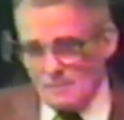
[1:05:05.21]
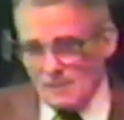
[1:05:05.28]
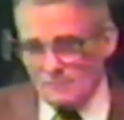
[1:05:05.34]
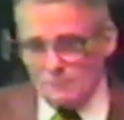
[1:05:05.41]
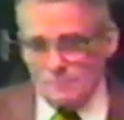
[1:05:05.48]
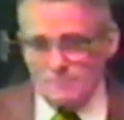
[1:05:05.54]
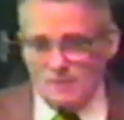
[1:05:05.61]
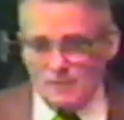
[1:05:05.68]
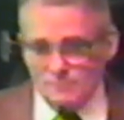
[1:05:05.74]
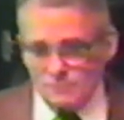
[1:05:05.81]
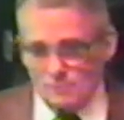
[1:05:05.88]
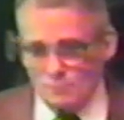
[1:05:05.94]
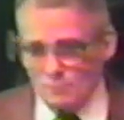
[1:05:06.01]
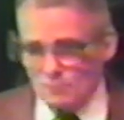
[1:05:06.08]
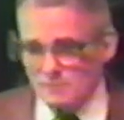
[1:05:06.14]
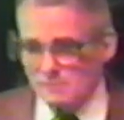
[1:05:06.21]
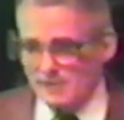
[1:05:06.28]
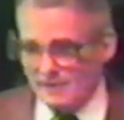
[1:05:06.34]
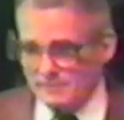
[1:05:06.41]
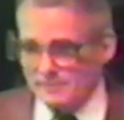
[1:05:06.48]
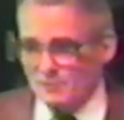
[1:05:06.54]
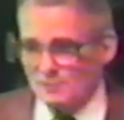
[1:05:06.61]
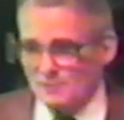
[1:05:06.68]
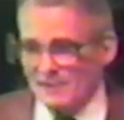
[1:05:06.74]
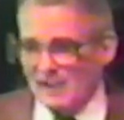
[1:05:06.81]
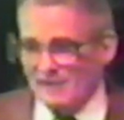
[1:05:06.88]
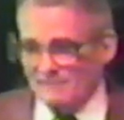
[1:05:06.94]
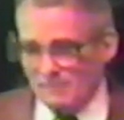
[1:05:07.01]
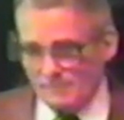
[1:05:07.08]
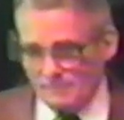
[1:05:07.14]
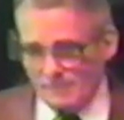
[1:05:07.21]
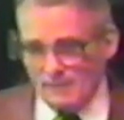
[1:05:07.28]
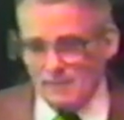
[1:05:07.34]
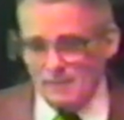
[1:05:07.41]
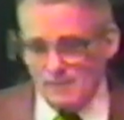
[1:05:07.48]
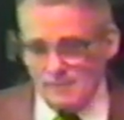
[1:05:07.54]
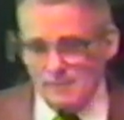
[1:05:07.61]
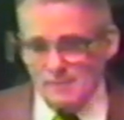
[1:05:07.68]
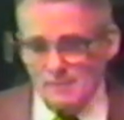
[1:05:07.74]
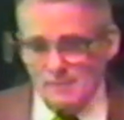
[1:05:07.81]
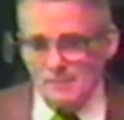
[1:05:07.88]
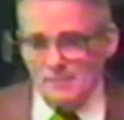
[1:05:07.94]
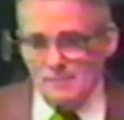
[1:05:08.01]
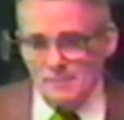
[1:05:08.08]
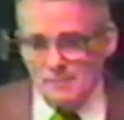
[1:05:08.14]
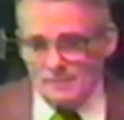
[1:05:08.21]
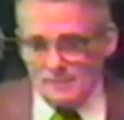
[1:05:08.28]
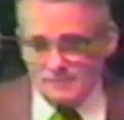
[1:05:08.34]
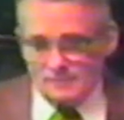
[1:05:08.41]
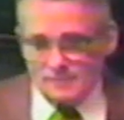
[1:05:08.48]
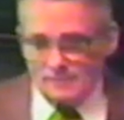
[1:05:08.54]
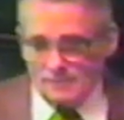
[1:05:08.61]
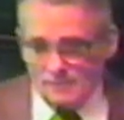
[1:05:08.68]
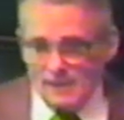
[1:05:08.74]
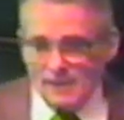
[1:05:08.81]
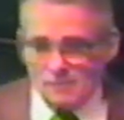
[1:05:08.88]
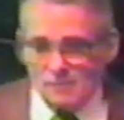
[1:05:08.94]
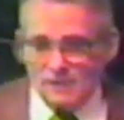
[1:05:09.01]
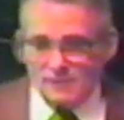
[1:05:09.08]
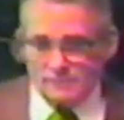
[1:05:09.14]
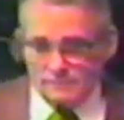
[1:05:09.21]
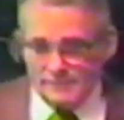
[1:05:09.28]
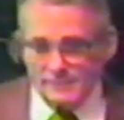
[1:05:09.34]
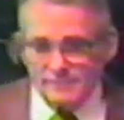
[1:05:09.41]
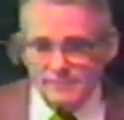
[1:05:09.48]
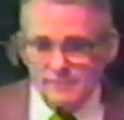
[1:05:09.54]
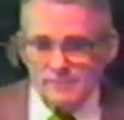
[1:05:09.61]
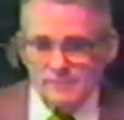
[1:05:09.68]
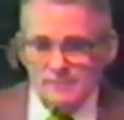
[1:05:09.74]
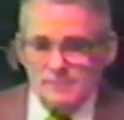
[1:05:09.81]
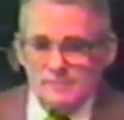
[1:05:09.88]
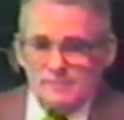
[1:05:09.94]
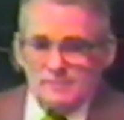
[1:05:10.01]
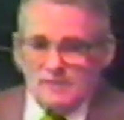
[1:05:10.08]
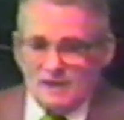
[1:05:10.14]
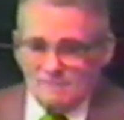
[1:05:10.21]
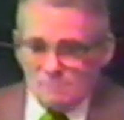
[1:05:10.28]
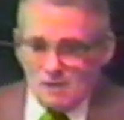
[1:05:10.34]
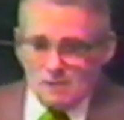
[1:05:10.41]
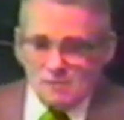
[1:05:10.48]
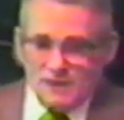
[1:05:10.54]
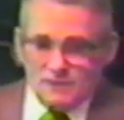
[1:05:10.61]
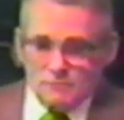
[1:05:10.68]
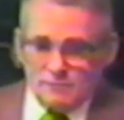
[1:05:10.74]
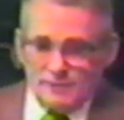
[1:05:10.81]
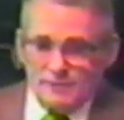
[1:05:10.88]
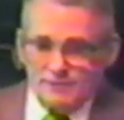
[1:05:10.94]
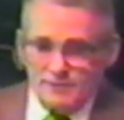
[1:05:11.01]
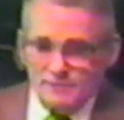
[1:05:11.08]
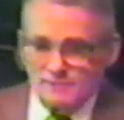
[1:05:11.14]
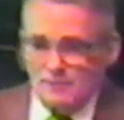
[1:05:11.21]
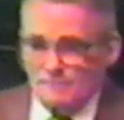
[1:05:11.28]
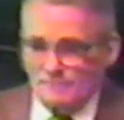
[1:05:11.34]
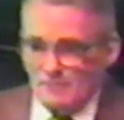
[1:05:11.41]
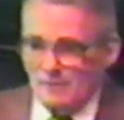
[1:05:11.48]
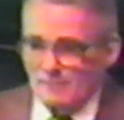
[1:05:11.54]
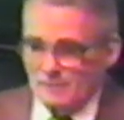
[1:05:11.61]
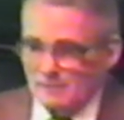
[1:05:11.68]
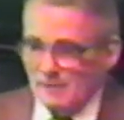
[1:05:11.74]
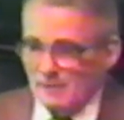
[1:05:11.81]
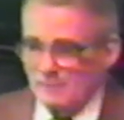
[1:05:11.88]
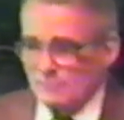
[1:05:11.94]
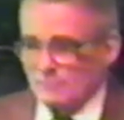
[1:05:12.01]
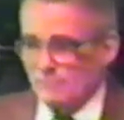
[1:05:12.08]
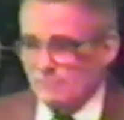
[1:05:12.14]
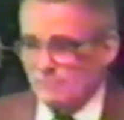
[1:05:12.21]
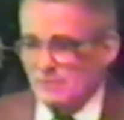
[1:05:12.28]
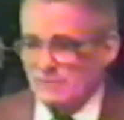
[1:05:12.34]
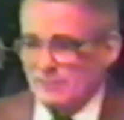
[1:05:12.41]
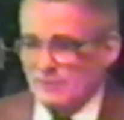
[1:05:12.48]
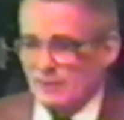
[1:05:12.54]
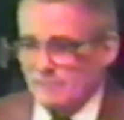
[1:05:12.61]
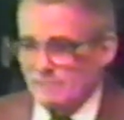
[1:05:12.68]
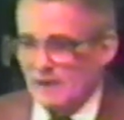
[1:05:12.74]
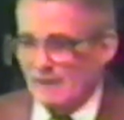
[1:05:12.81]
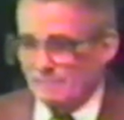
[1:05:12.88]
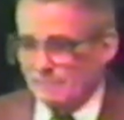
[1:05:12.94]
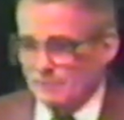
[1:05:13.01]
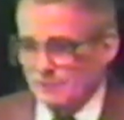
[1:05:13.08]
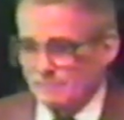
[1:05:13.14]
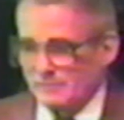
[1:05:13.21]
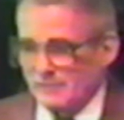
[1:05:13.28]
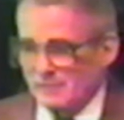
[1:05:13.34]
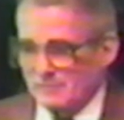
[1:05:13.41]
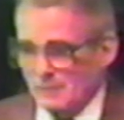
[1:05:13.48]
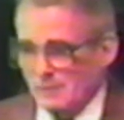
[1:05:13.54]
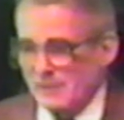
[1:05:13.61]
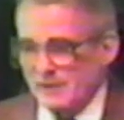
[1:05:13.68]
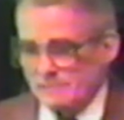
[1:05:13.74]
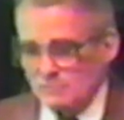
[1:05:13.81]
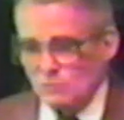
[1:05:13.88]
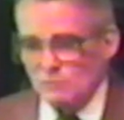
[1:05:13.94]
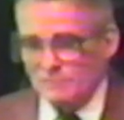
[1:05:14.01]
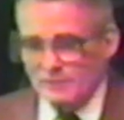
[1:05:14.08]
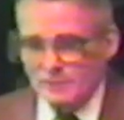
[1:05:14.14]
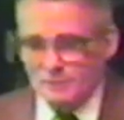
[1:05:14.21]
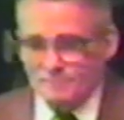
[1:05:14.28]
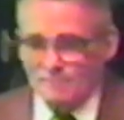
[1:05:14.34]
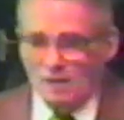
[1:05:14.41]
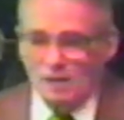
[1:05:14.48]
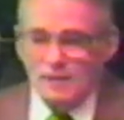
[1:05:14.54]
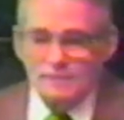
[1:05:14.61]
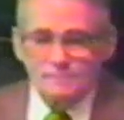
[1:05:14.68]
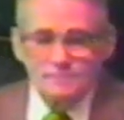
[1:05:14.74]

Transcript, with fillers: That's what Bob Jones Sr. had in his staff up there until I graduated. After I graduated, he dumped them and got him some premillennial Baptist, but that's a late move on his part.